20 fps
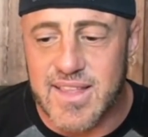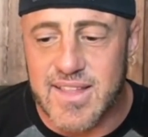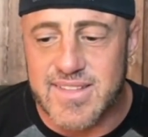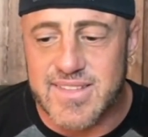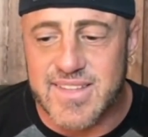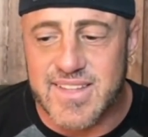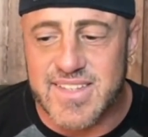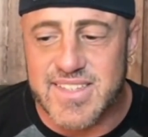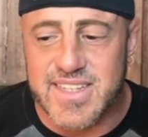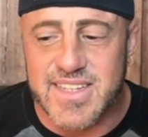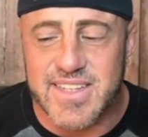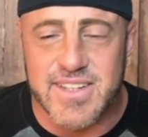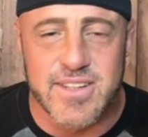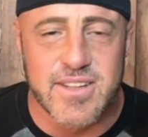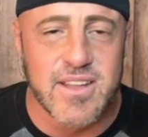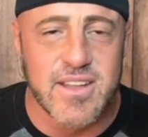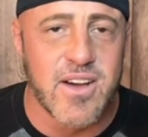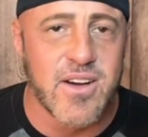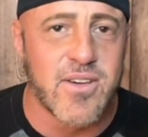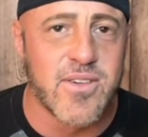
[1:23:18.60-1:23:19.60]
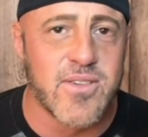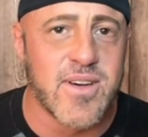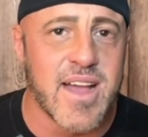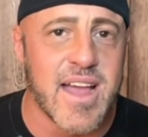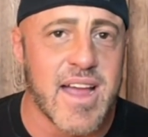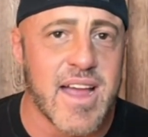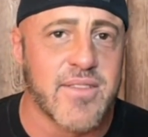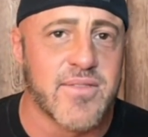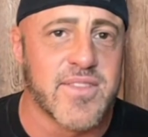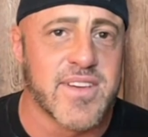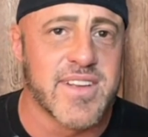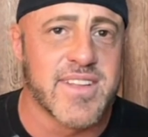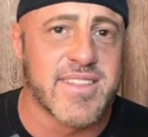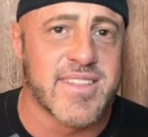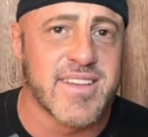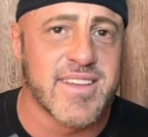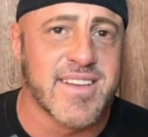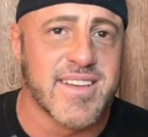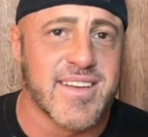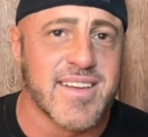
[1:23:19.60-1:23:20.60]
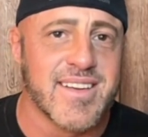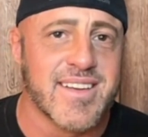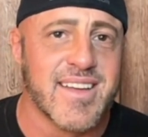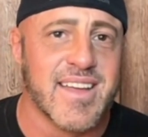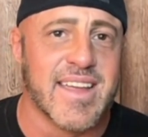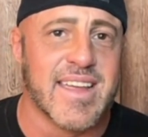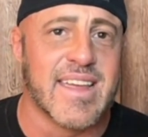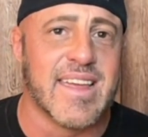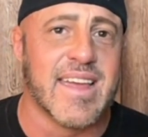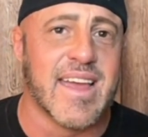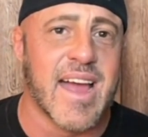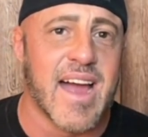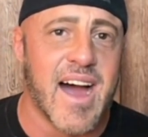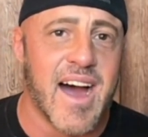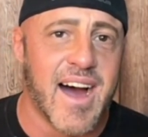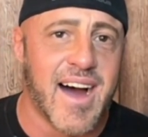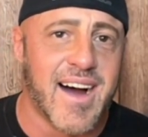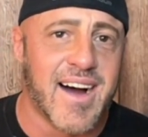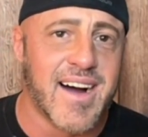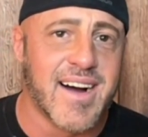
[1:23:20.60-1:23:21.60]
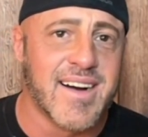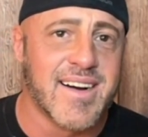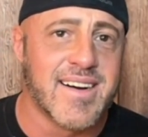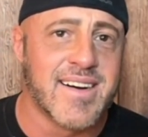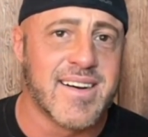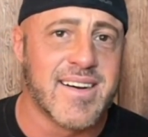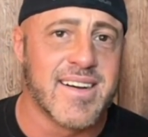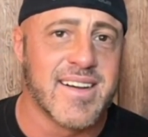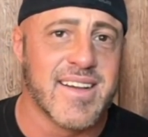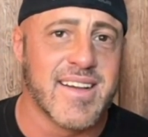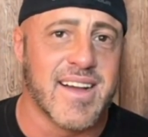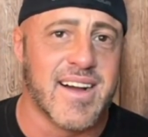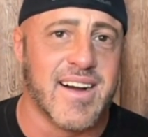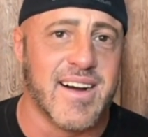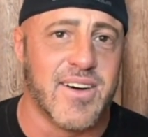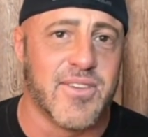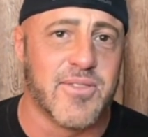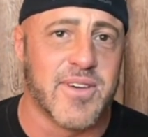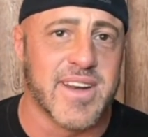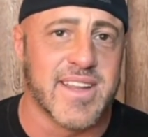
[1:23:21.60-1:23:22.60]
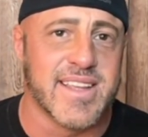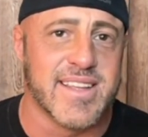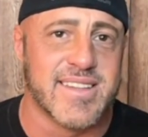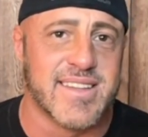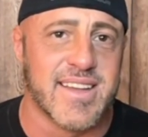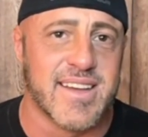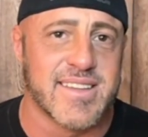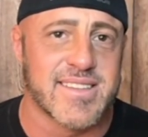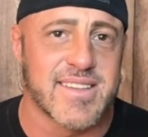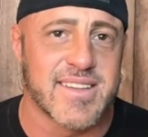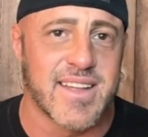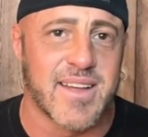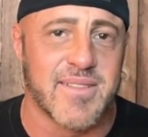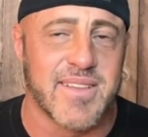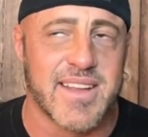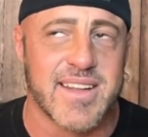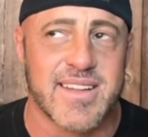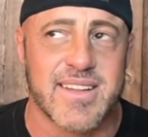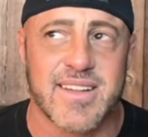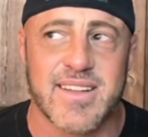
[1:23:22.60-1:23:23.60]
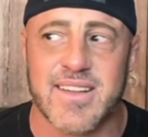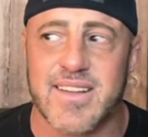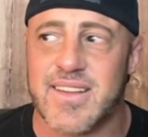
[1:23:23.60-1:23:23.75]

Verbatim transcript: does he know everything? Yeah. Uh, what he doesn't, I mean,